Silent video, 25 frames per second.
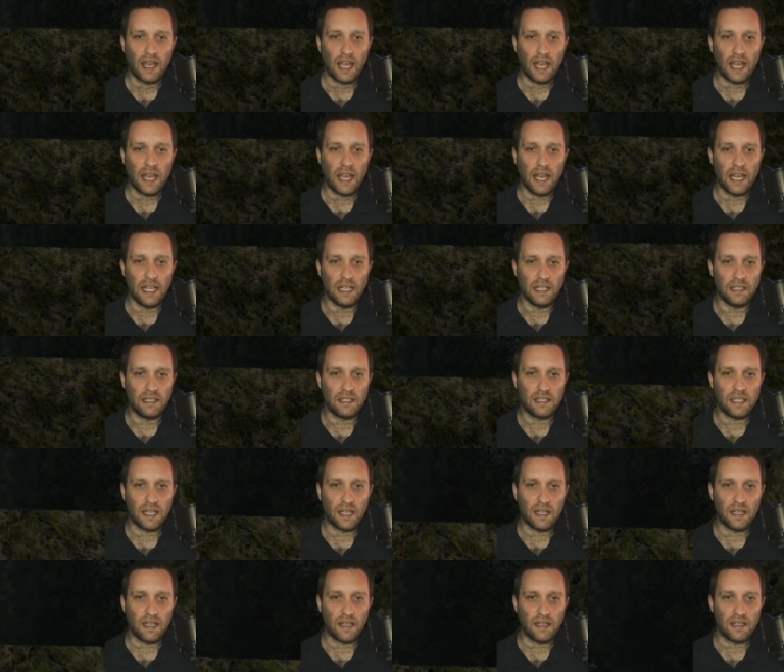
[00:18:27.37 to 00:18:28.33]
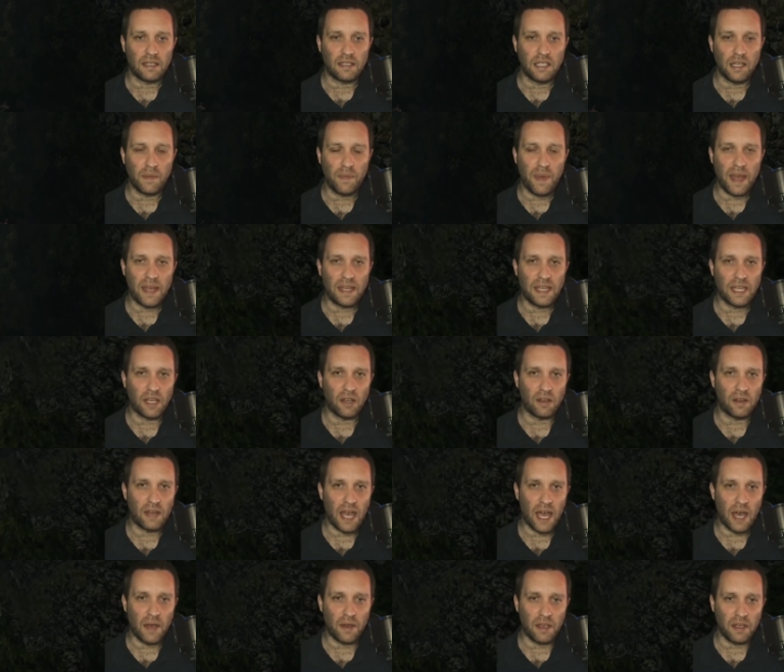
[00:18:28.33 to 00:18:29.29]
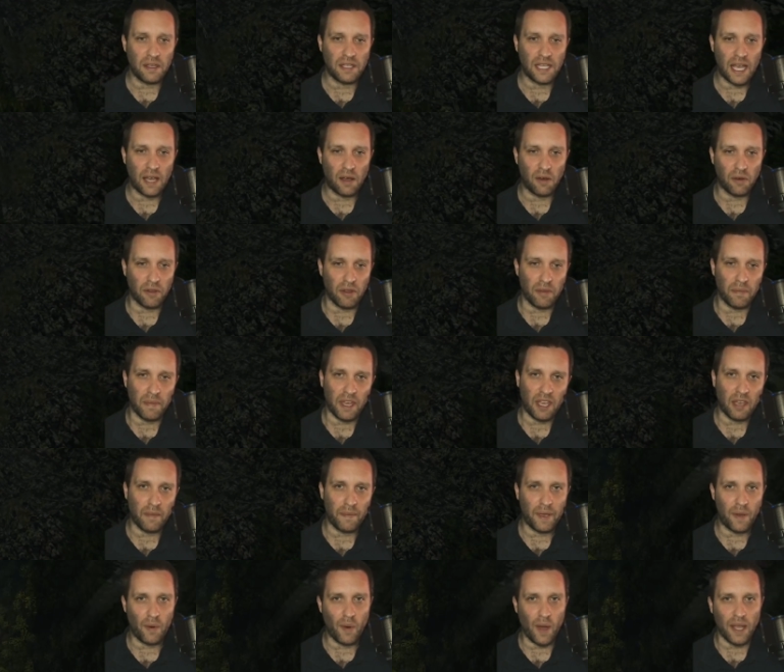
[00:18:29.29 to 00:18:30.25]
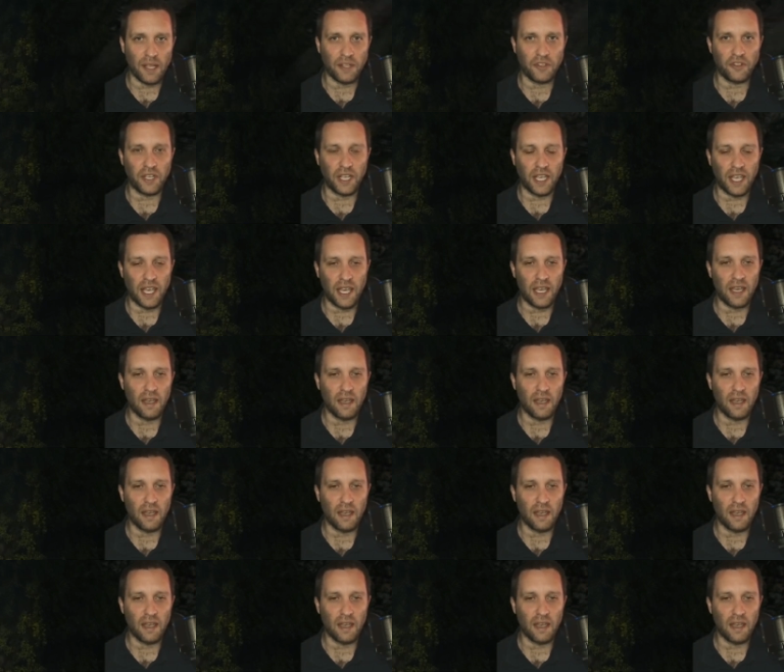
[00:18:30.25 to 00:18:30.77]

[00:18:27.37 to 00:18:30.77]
And depending on how you tackle them, they can be quite tricky.